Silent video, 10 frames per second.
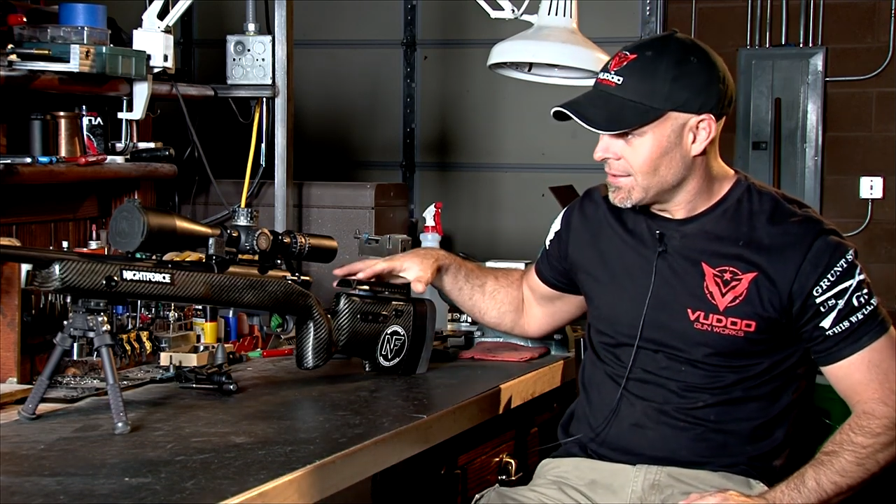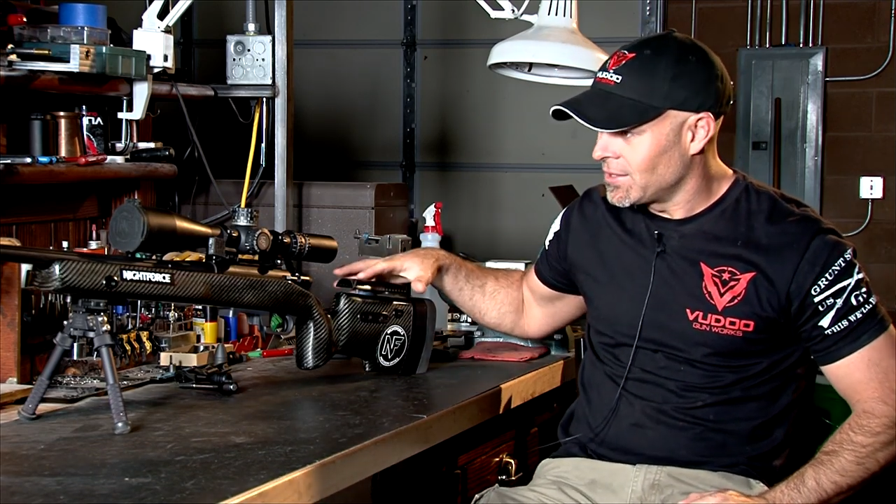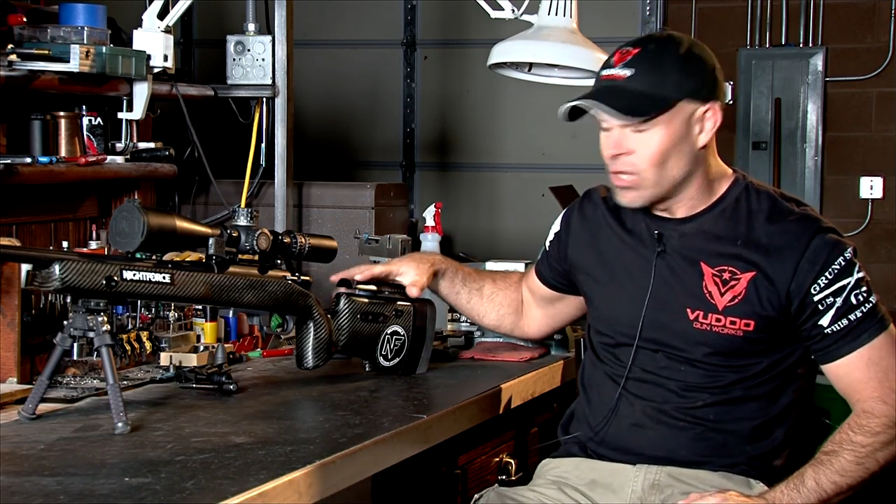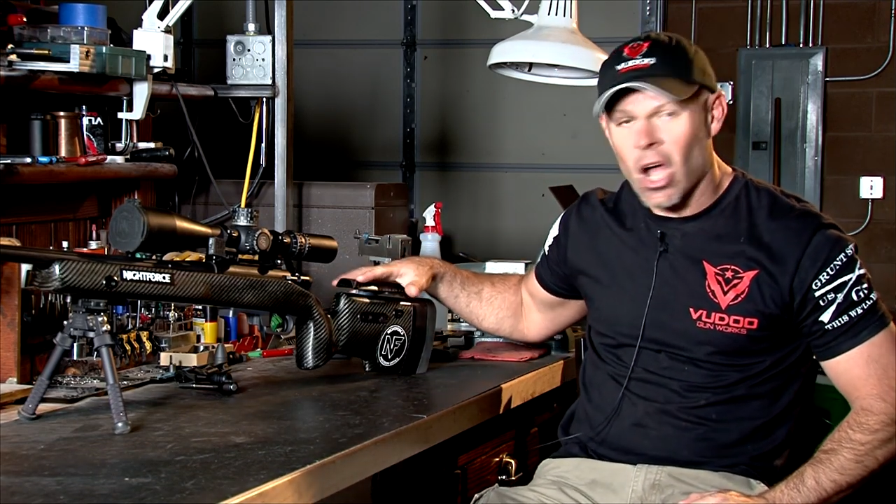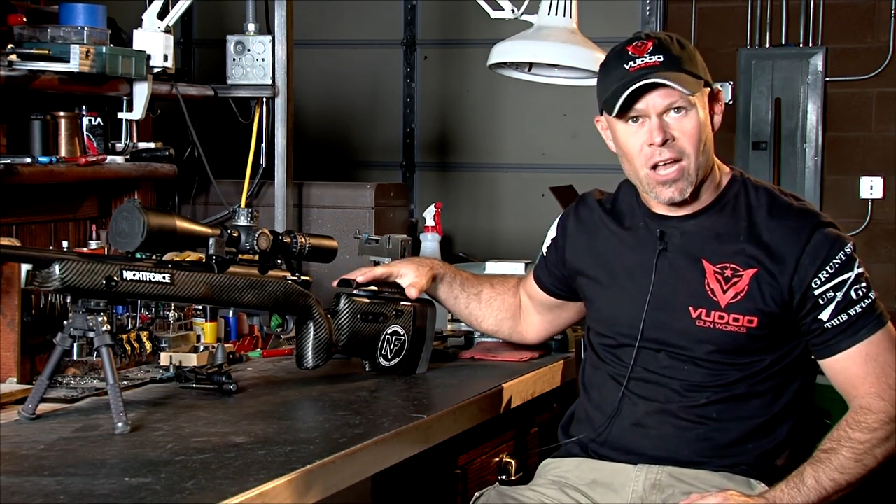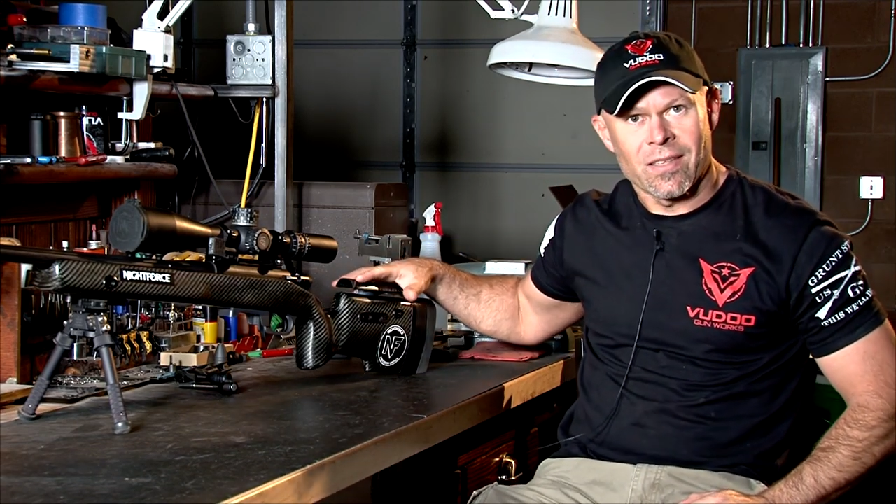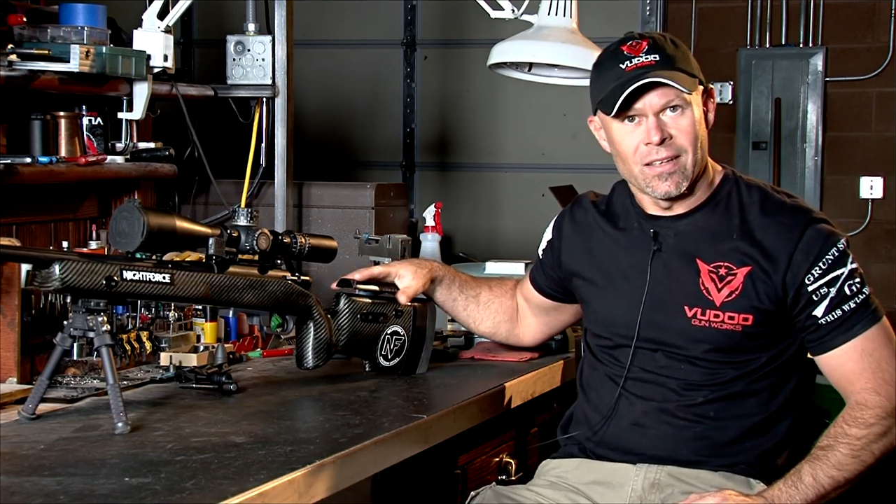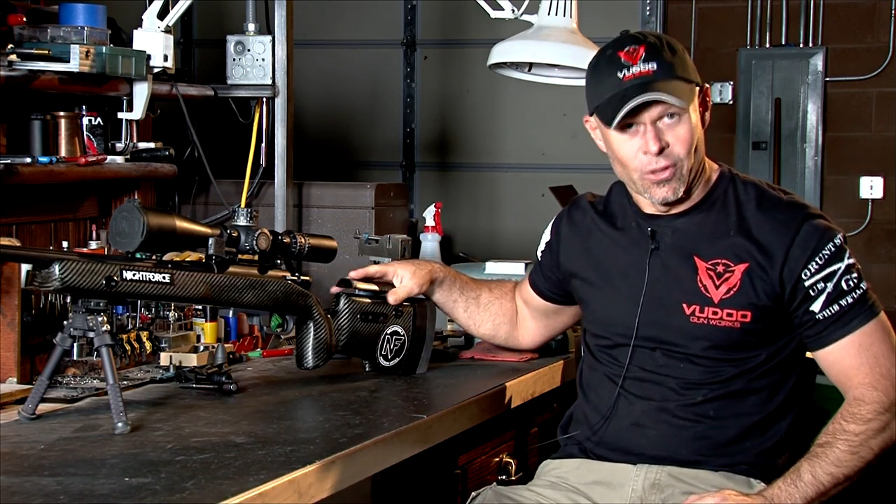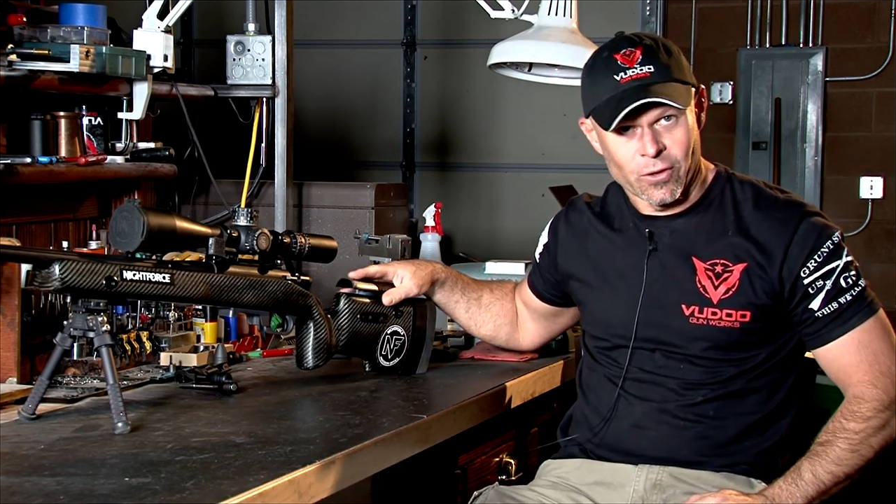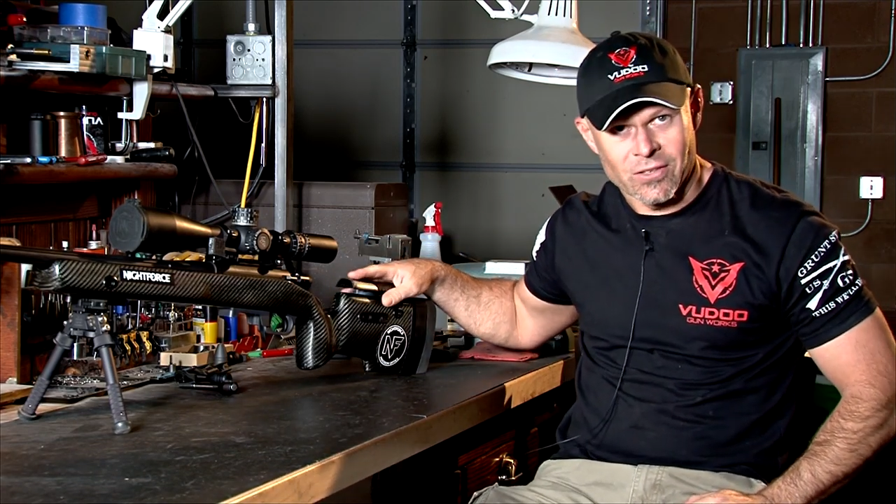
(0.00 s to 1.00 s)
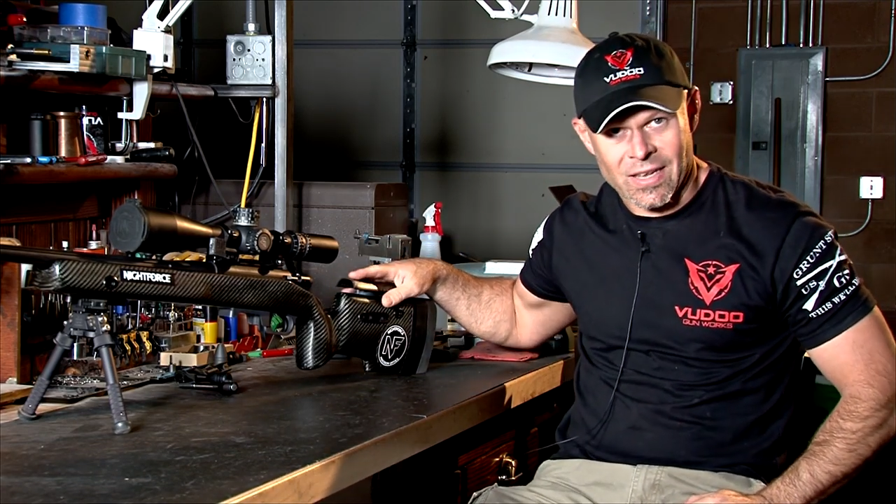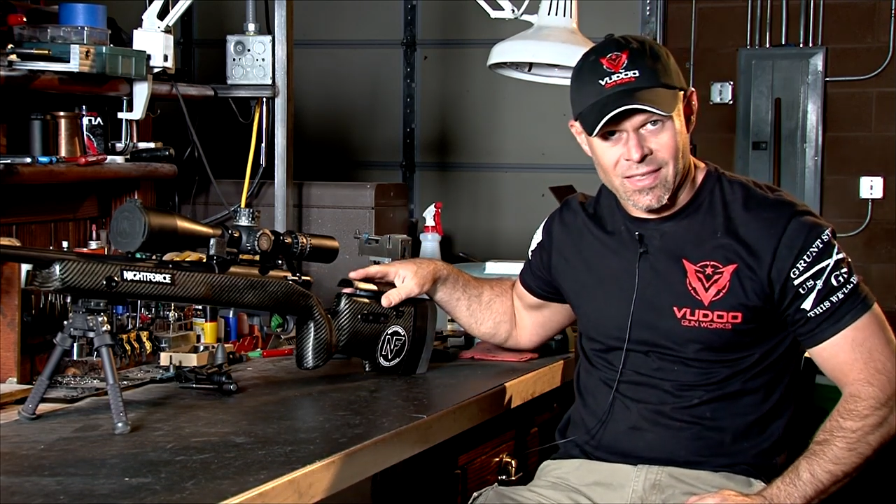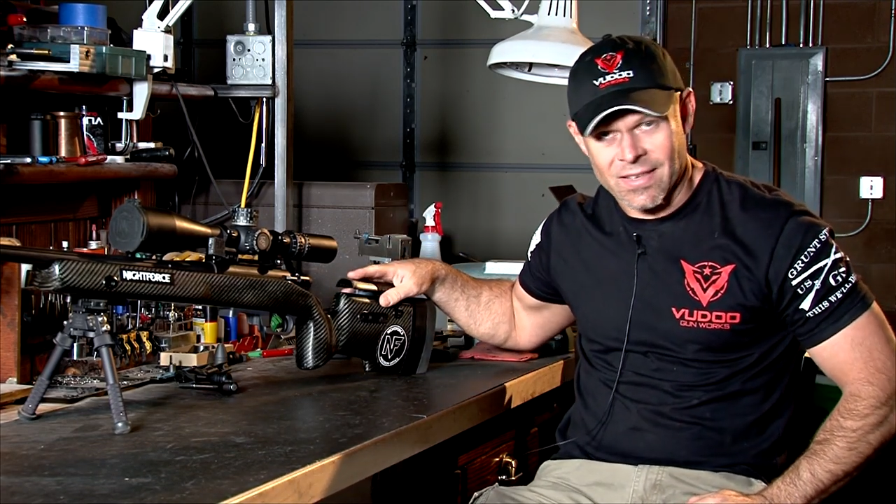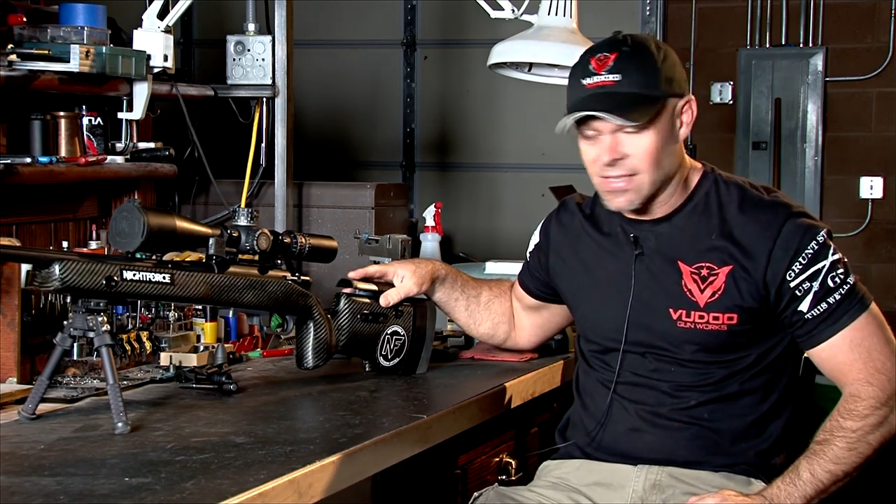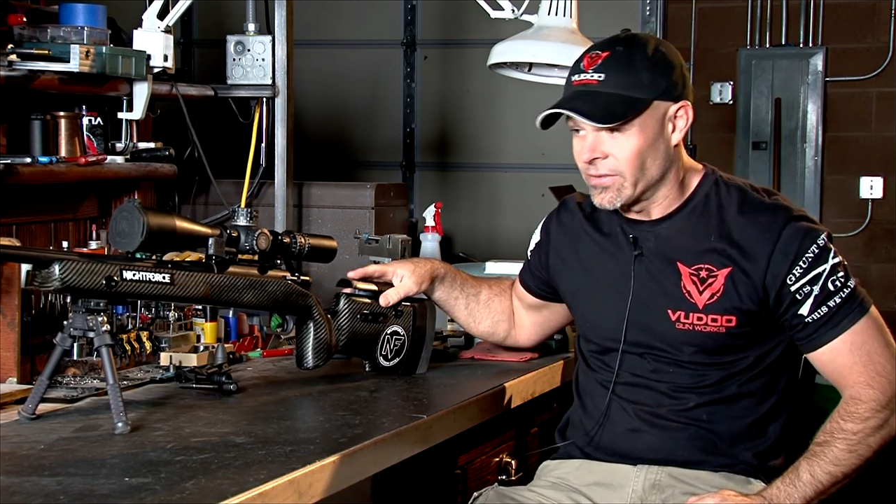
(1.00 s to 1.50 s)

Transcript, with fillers: stock that looks like this